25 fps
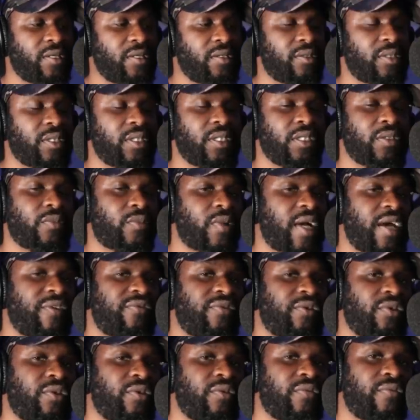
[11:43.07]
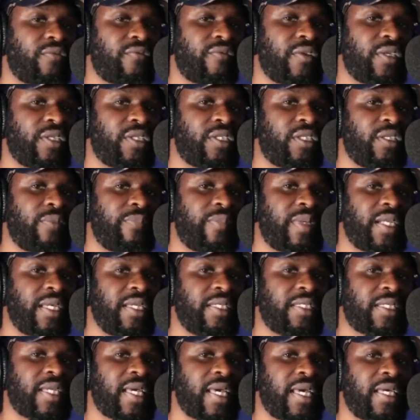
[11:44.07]
does his wife not think she
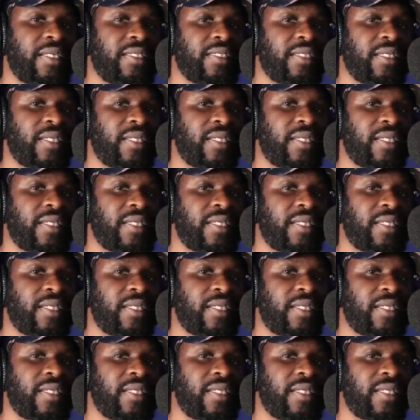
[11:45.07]
plays a hand